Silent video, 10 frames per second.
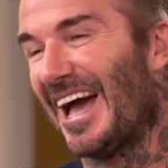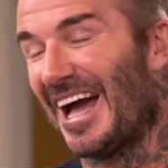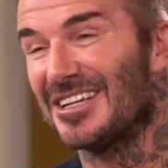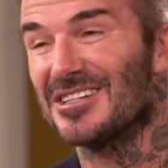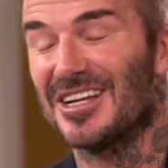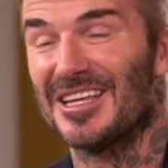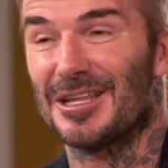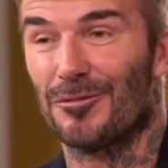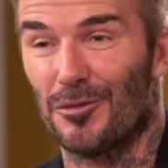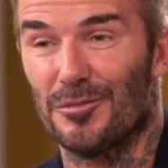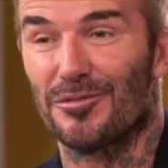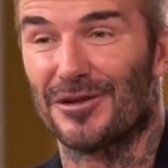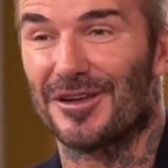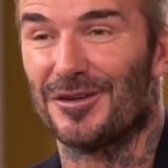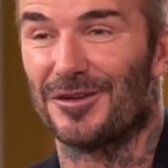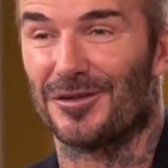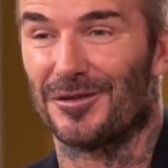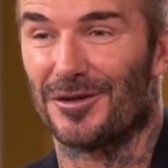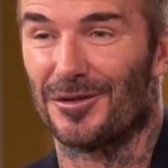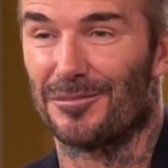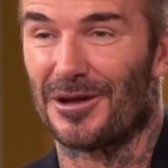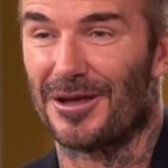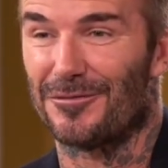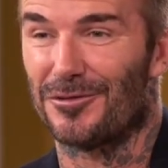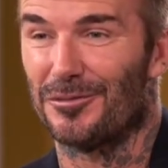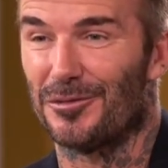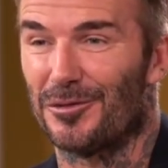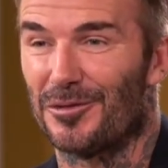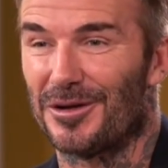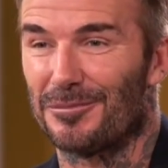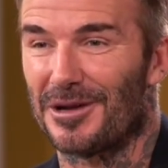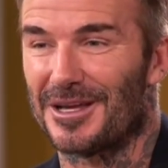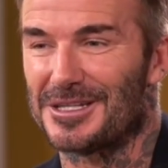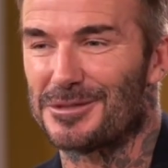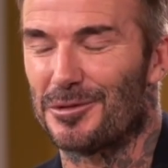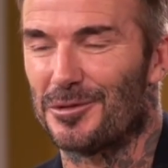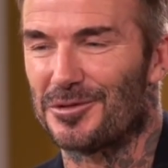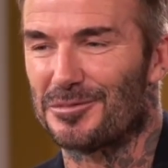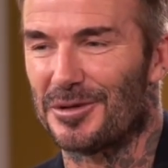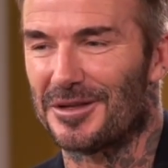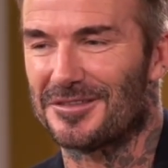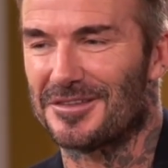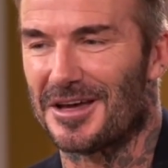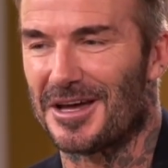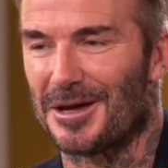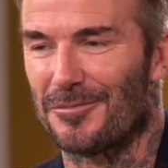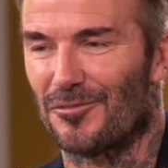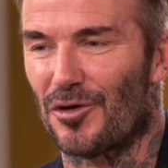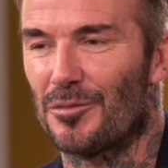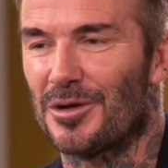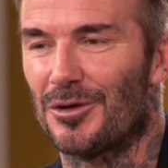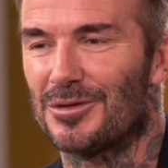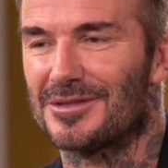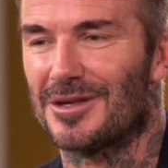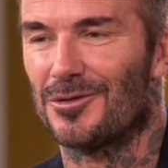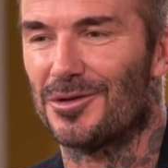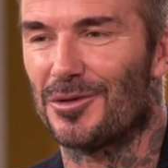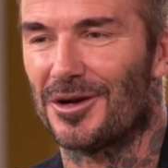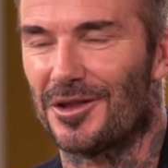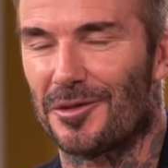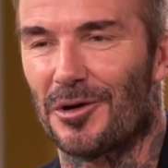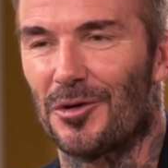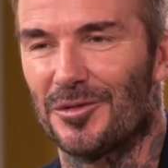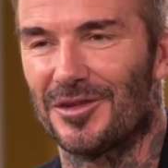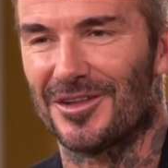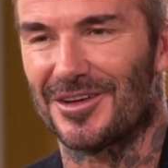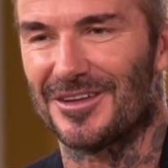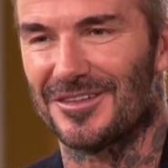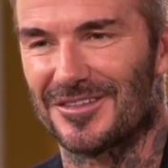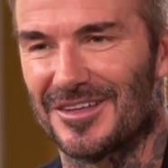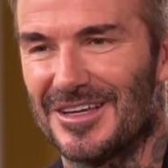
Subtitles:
Actually, they're all pretty good at playing football and playing sports, but Romeo is the only one at the moment that is